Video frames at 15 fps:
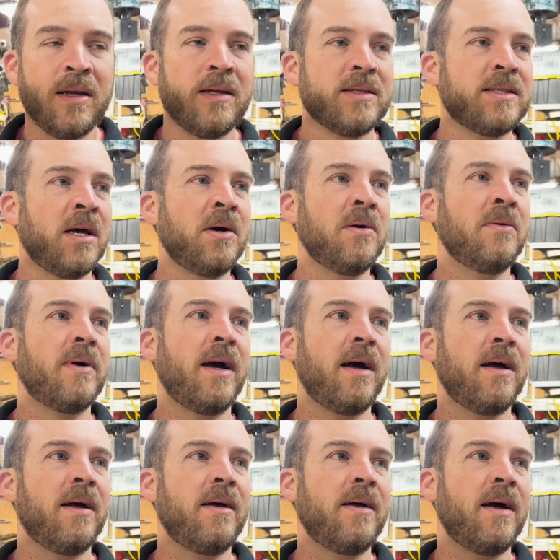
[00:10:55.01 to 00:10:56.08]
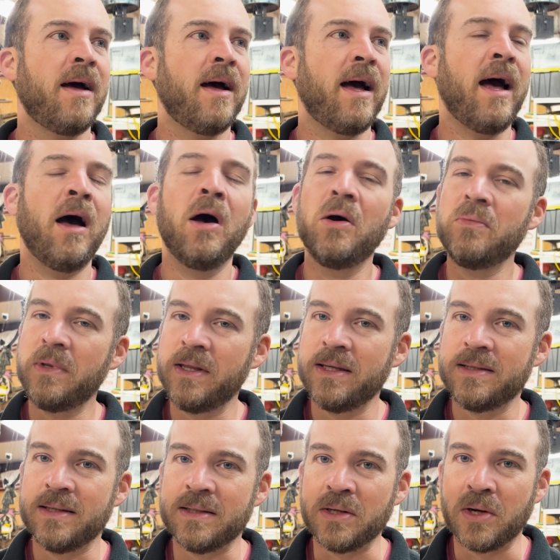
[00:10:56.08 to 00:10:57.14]
So I hope that
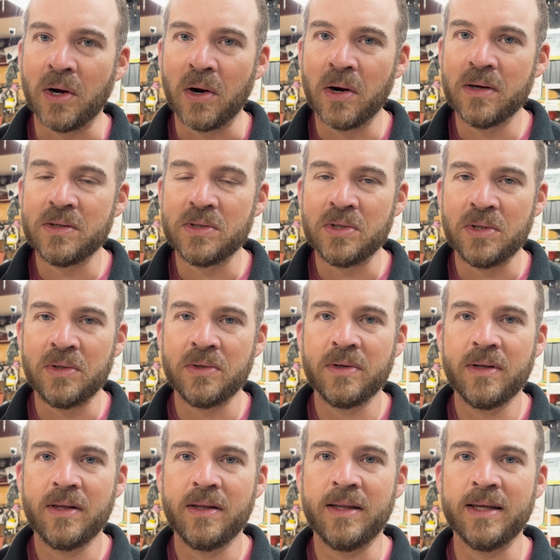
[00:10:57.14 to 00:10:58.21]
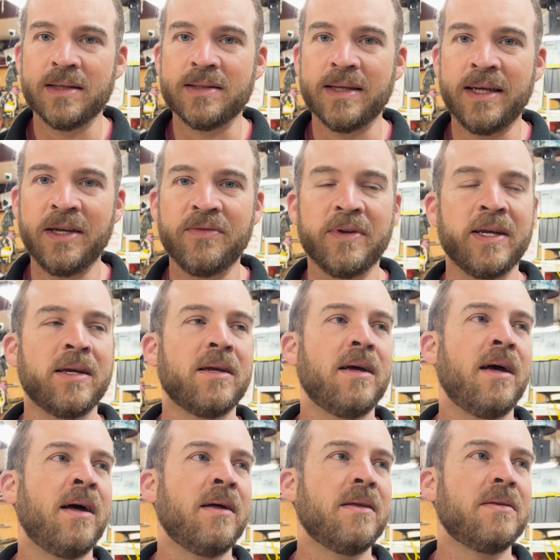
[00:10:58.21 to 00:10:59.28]
this has encouraged you this evening.
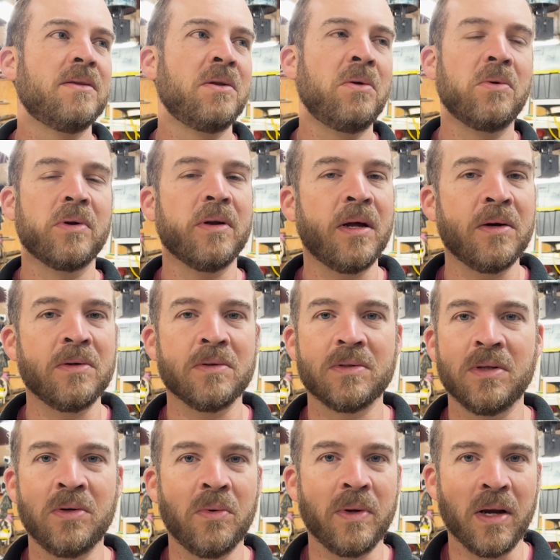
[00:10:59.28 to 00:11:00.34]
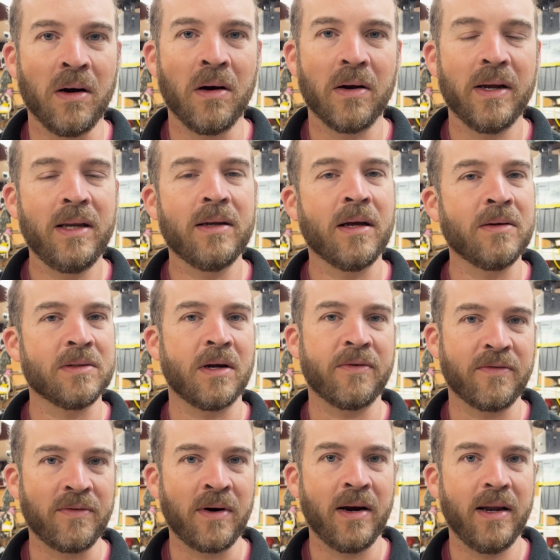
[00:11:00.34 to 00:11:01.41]
The Lord knows who we are. He knows our
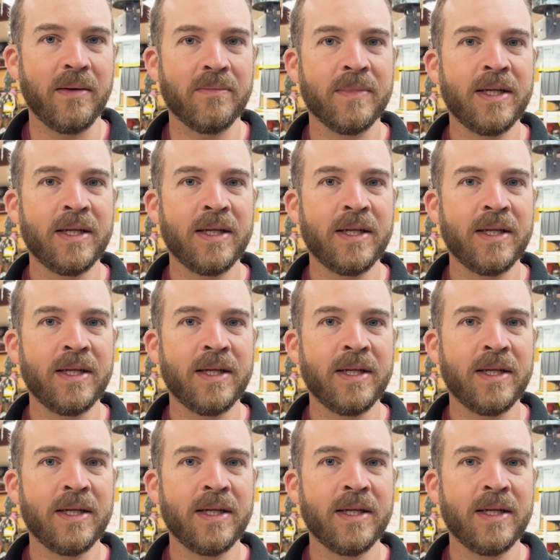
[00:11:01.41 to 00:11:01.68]
frame.